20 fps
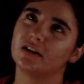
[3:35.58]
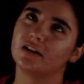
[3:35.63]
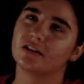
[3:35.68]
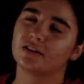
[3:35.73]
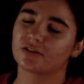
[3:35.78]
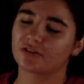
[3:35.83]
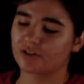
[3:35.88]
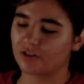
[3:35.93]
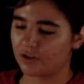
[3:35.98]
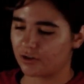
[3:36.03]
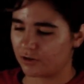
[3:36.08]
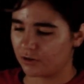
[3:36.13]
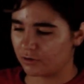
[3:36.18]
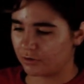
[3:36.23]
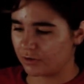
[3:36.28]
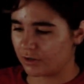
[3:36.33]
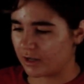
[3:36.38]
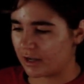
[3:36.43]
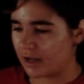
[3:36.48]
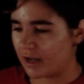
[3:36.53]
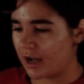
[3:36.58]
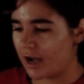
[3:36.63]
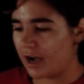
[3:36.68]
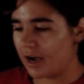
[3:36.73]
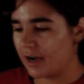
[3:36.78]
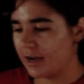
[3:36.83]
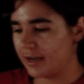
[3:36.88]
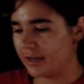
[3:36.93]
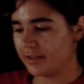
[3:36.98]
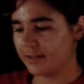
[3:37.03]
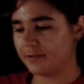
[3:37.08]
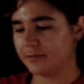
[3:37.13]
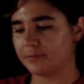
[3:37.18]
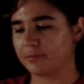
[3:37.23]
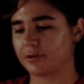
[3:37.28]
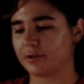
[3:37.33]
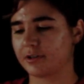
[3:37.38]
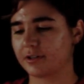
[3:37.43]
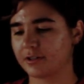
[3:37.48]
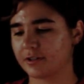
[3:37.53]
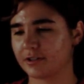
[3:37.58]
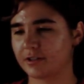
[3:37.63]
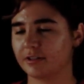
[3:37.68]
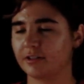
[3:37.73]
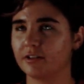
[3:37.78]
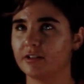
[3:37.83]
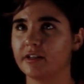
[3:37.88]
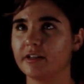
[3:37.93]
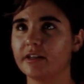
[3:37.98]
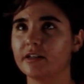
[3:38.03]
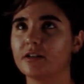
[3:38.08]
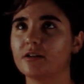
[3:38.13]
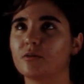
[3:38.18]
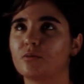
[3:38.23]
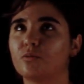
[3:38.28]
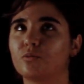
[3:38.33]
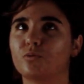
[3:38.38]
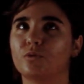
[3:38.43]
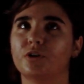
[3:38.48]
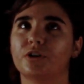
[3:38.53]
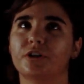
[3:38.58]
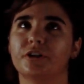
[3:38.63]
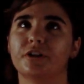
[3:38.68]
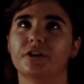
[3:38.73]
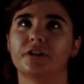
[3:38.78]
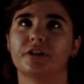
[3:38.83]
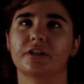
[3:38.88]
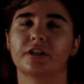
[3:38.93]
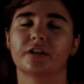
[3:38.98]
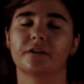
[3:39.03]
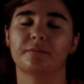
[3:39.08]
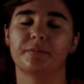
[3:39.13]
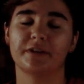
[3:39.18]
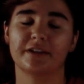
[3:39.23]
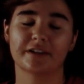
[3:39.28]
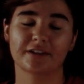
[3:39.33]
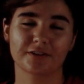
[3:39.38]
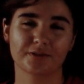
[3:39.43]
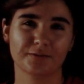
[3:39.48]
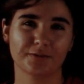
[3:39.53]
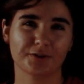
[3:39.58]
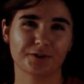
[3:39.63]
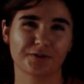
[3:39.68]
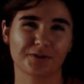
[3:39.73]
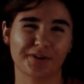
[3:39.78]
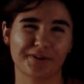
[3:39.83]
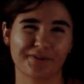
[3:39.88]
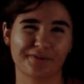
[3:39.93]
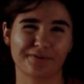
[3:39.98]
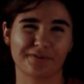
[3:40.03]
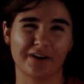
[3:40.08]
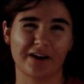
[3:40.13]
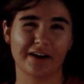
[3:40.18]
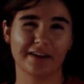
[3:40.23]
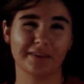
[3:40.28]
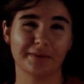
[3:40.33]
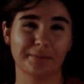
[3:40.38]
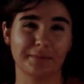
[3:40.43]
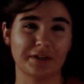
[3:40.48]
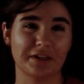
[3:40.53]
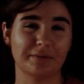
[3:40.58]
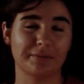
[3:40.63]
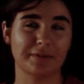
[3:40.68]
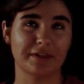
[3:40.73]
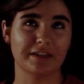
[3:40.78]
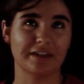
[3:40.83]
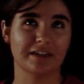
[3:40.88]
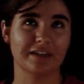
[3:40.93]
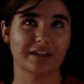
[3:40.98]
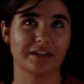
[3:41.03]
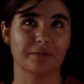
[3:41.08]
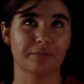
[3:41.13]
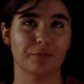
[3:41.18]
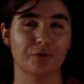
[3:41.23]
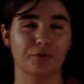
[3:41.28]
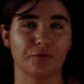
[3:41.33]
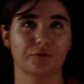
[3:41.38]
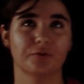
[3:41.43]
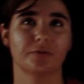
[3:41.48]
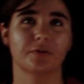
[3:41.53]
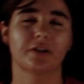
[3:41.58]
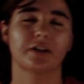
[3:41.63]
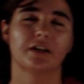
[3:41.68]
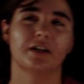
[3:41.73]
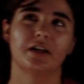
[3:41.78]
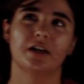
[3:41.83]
So I personally would, because we're trying to find the mean, median, and mode,